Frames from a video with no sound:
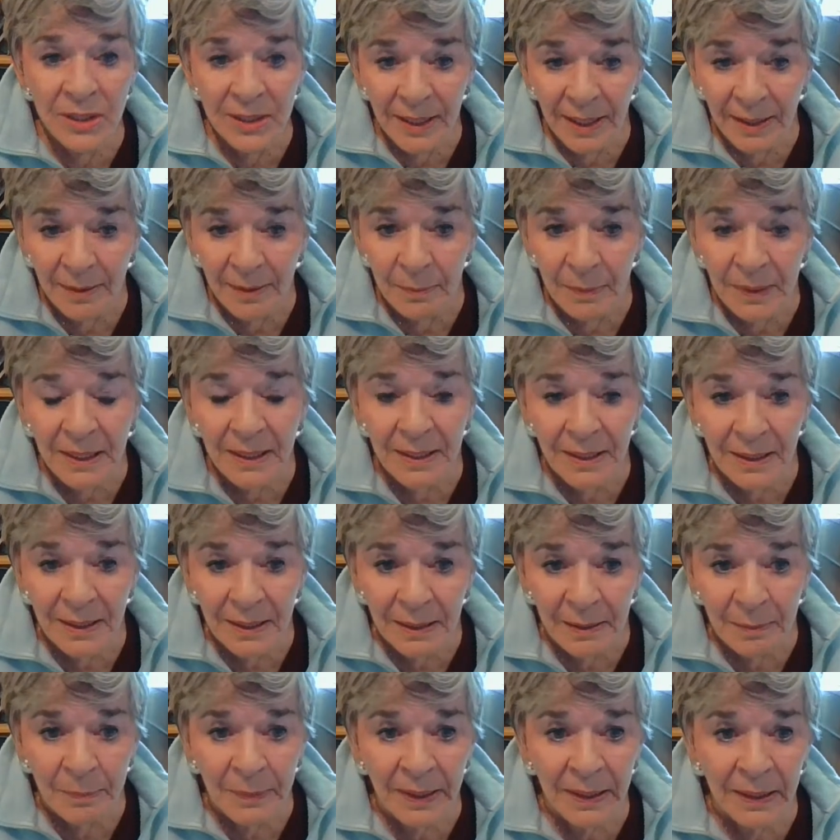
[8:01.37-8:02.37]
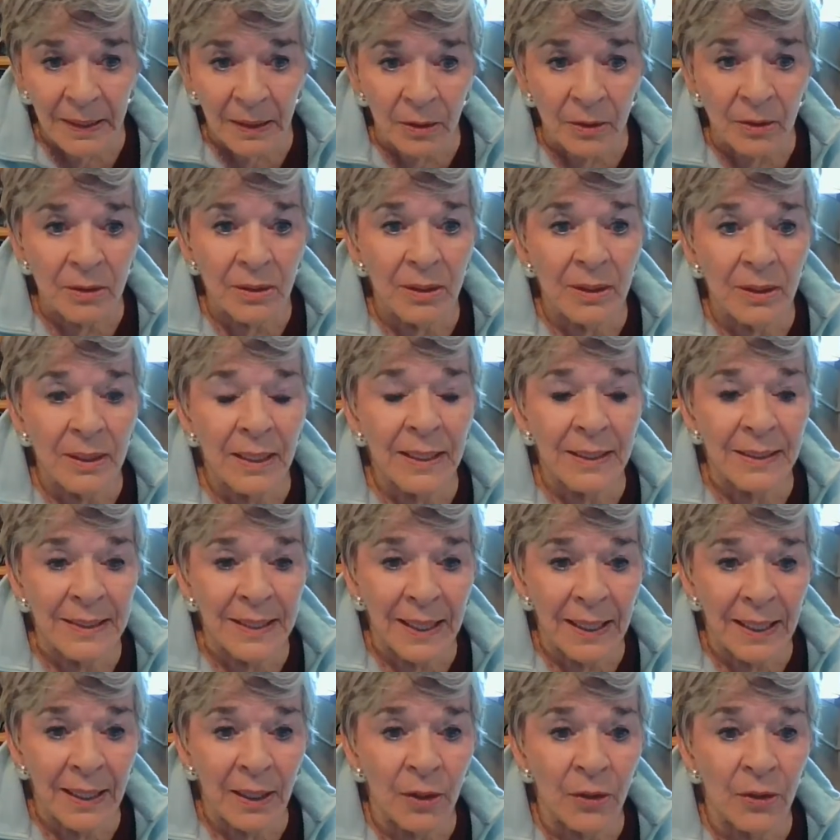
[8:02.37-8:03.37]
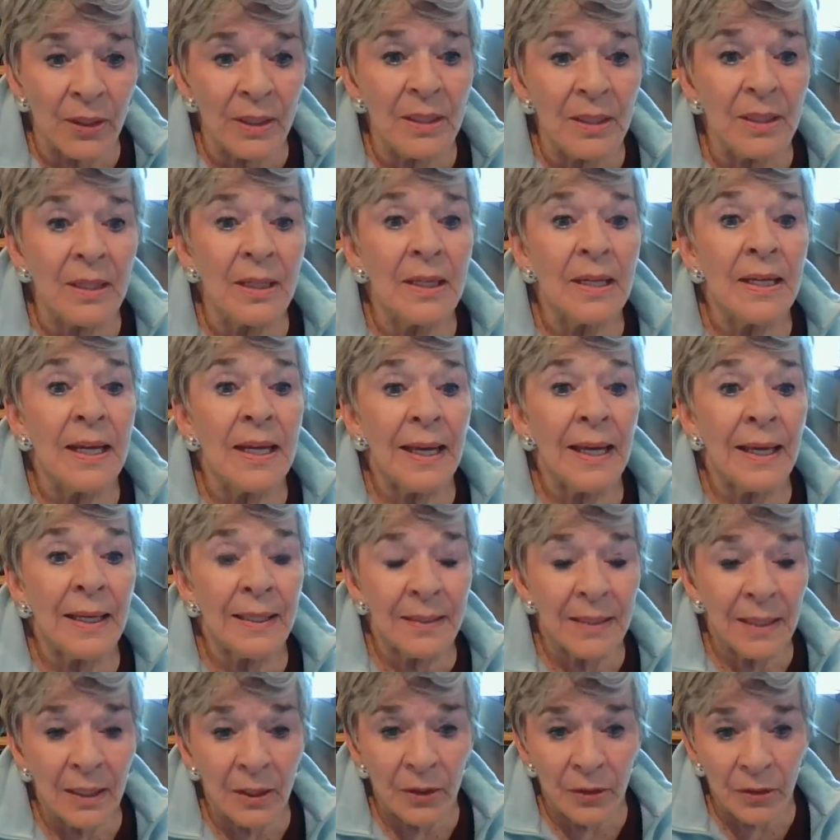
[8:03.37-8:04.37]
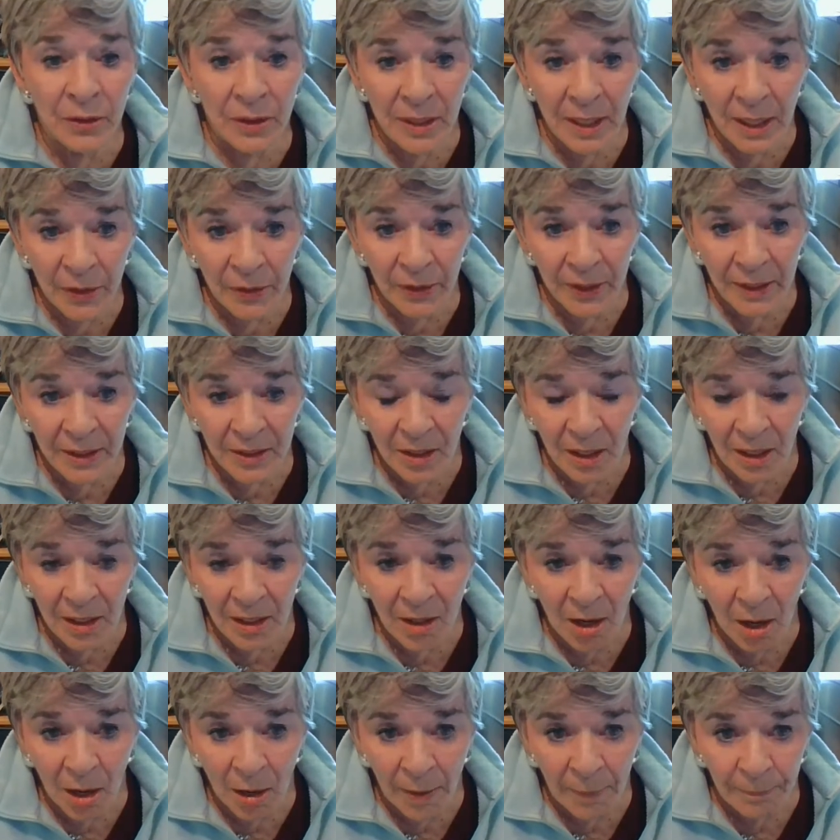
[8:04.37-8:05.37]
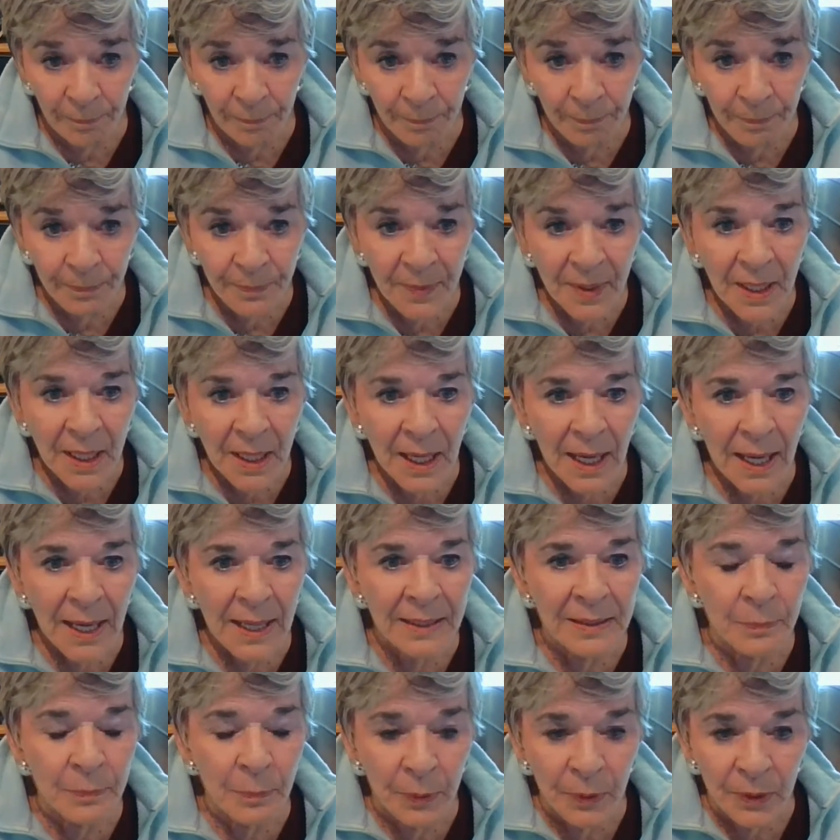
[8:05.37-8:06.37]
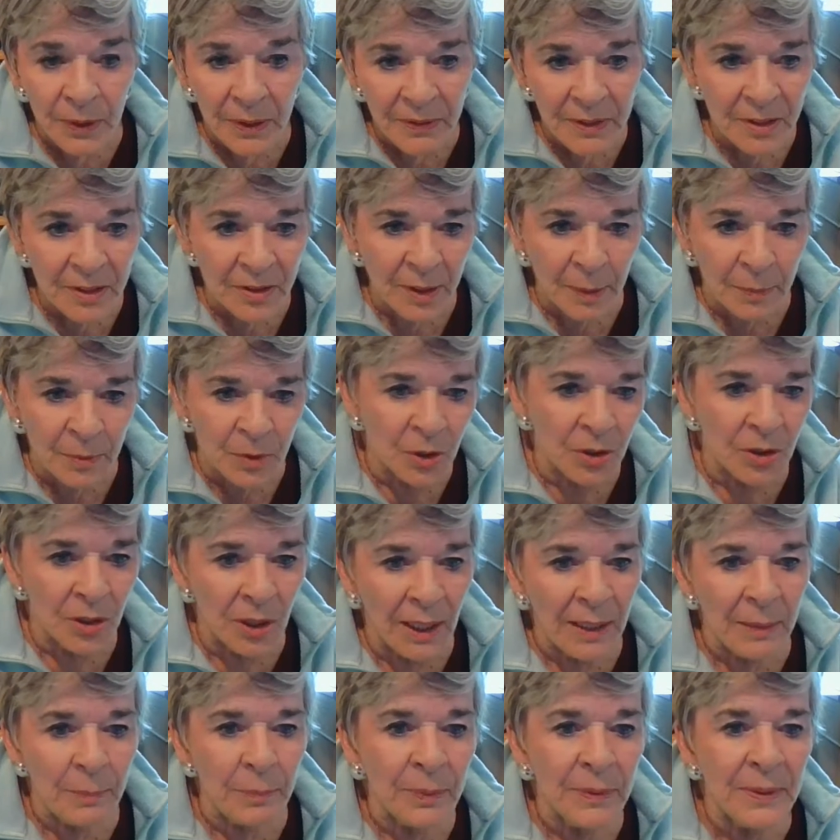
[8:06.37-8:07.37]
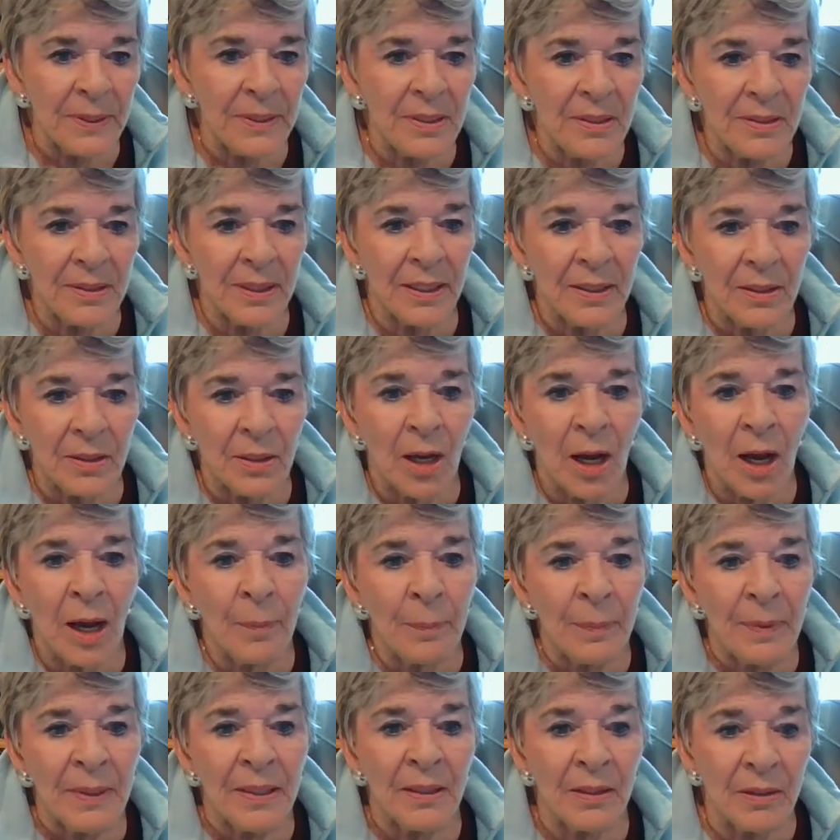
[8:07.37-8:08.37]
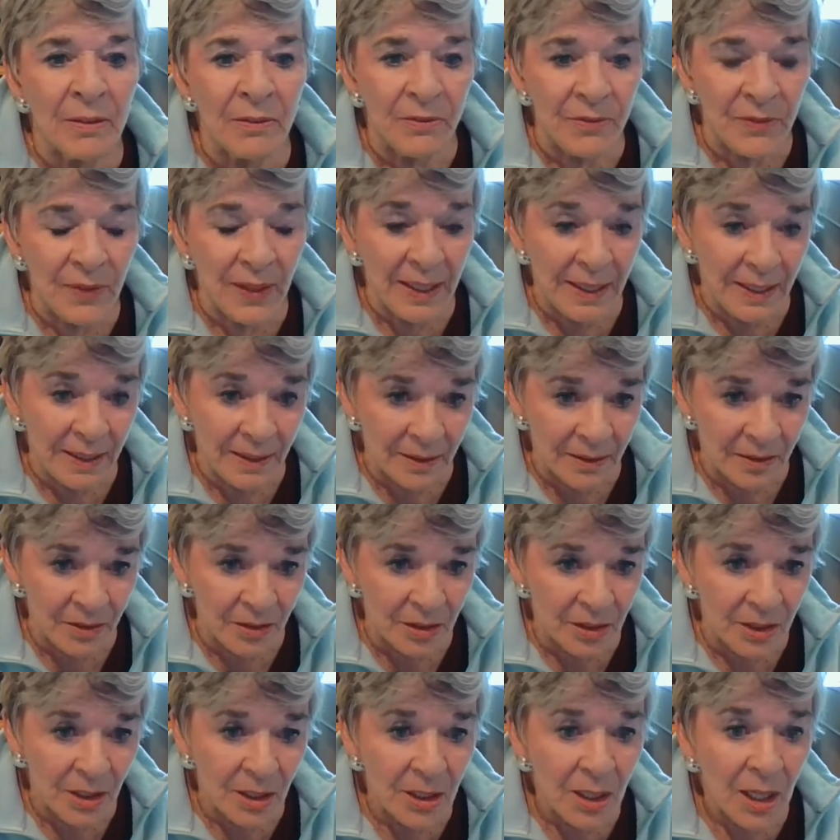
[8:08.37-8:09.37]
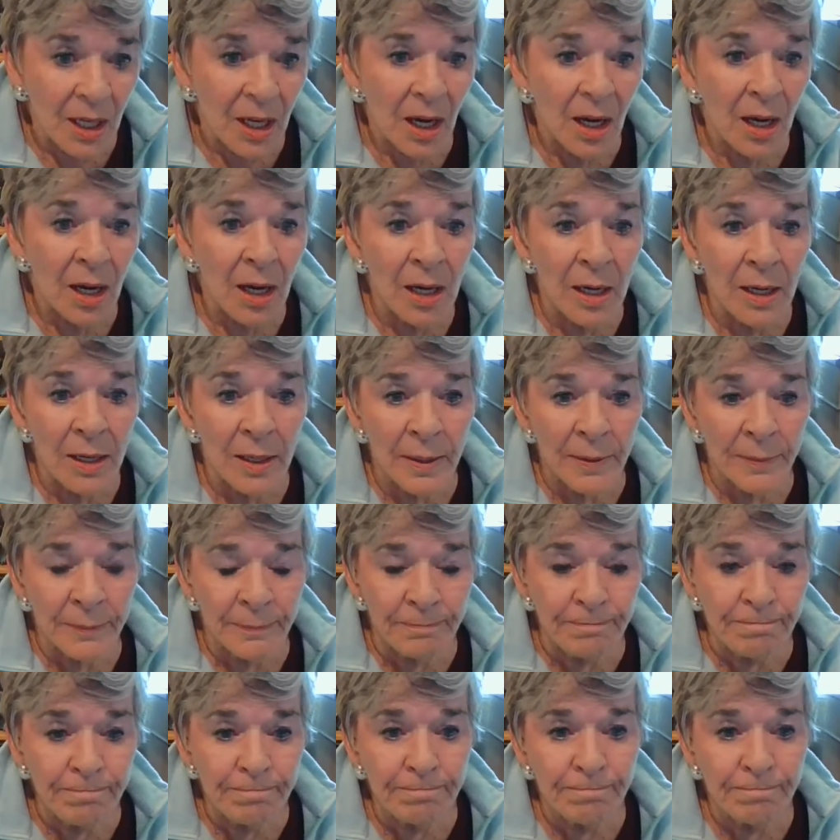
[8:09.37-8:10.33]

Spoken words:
send me an email at Karen@KarenHerrick.com and put in the subject line, please send copy of vagus. What